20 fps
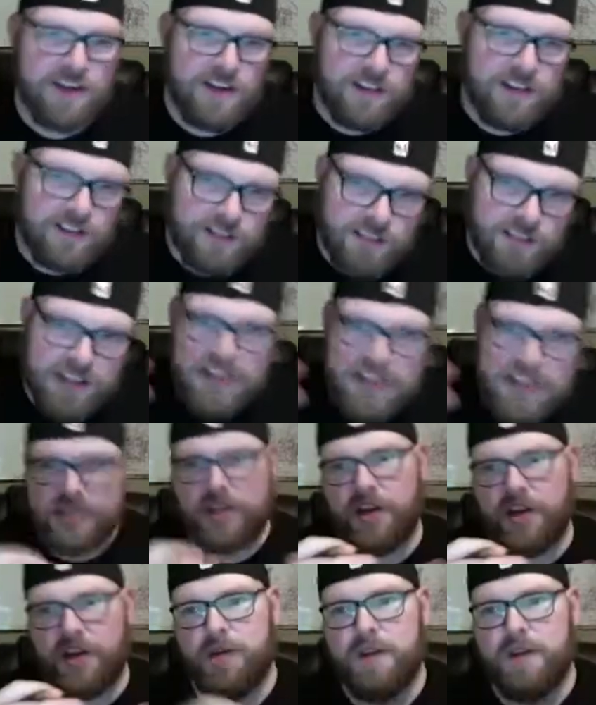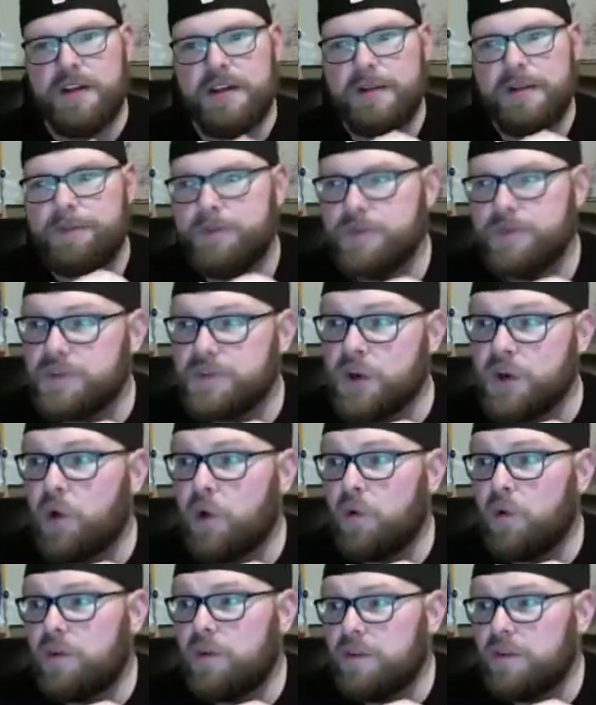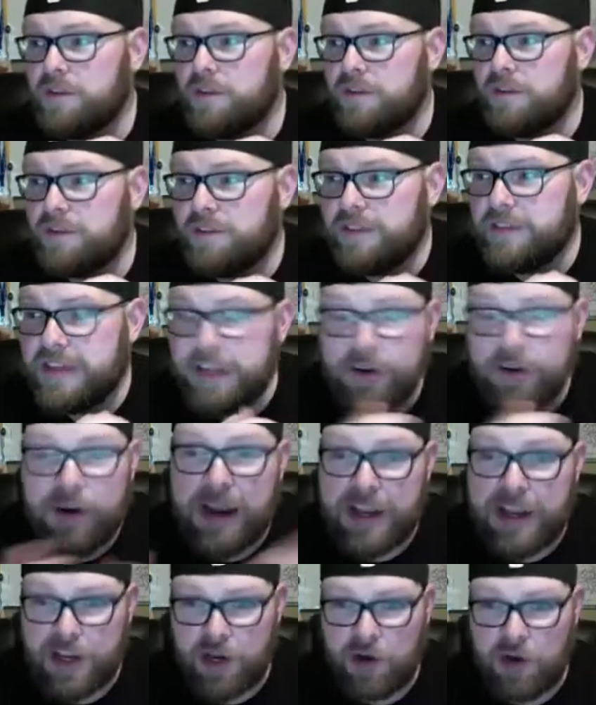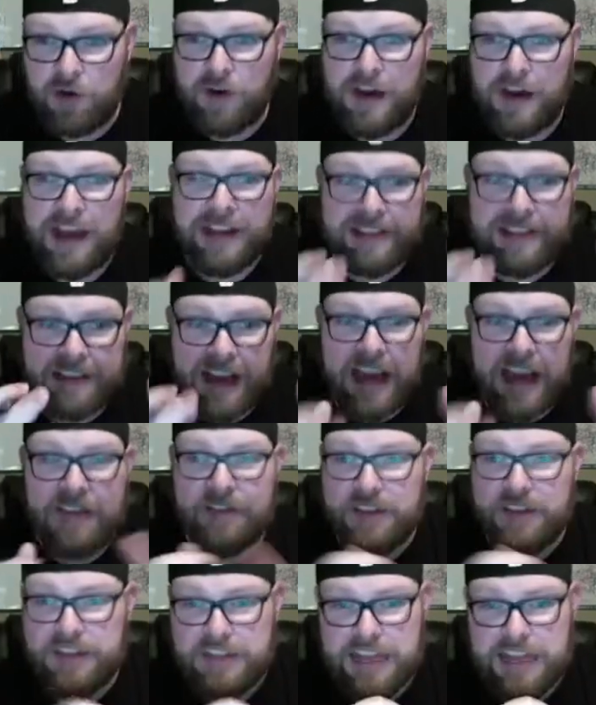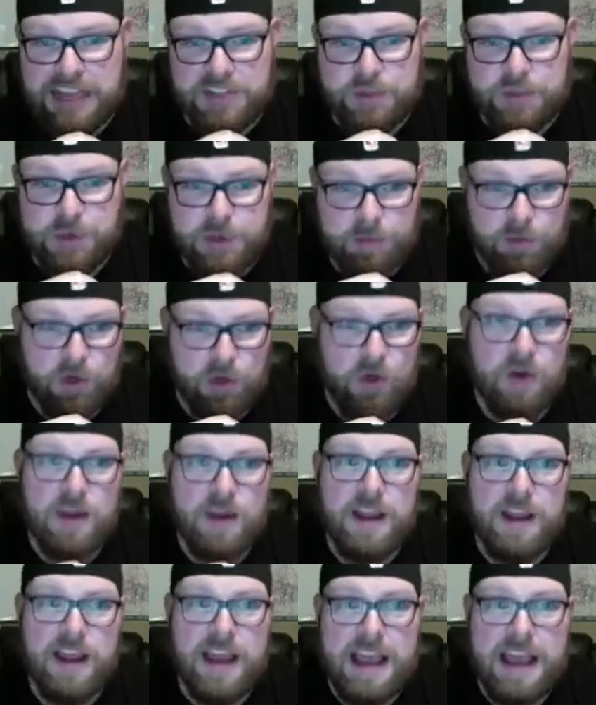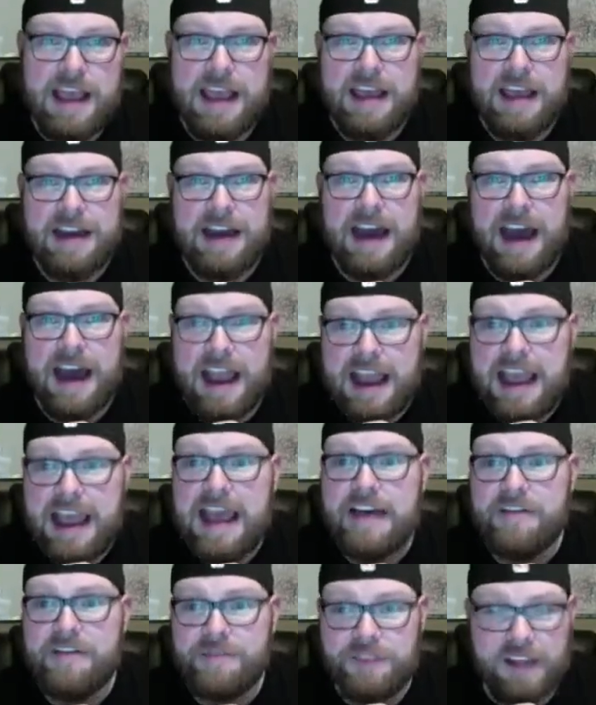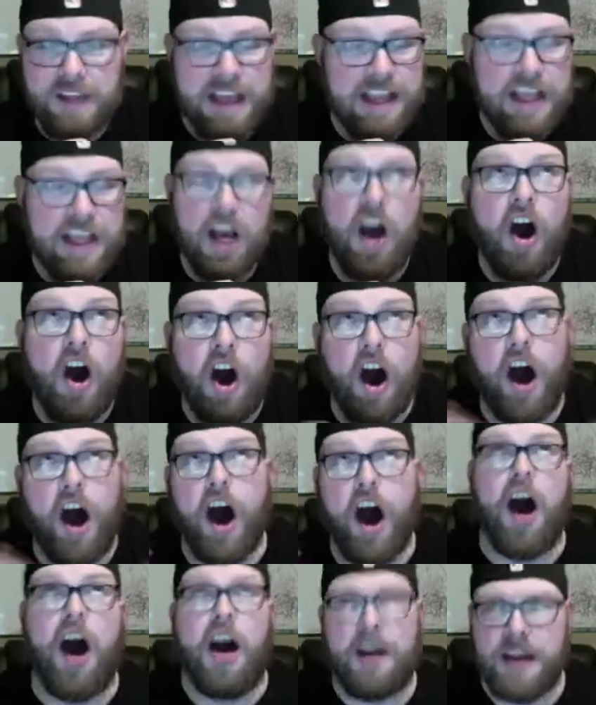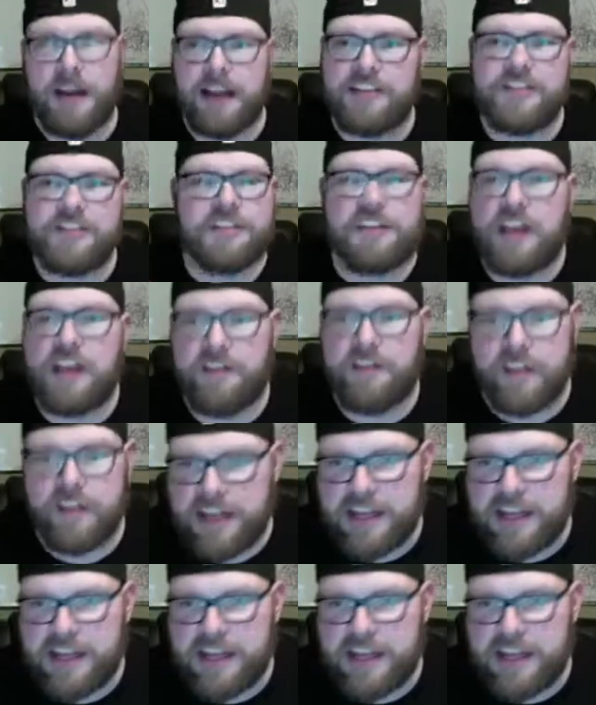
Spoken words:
Let's go. So here I go. I dive in last week, bro, and I have I just love it.